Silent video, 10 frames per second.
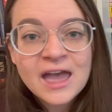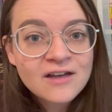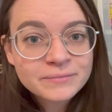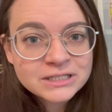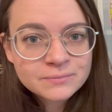I
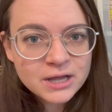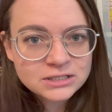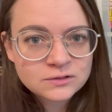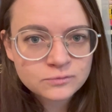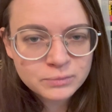have been to
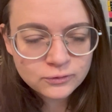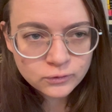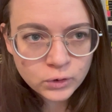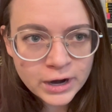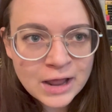Boston
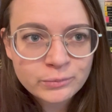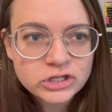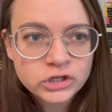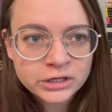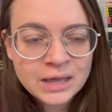before, and we
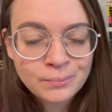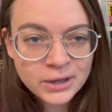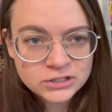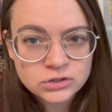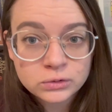took a
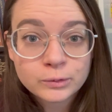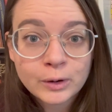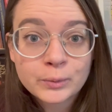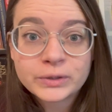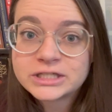bus tour
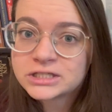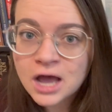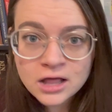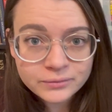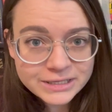where we
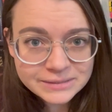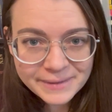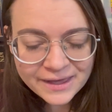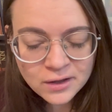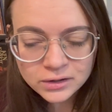saw Louisa
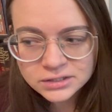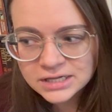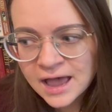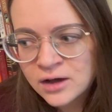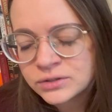May Alcott's
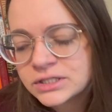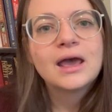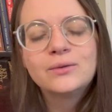house,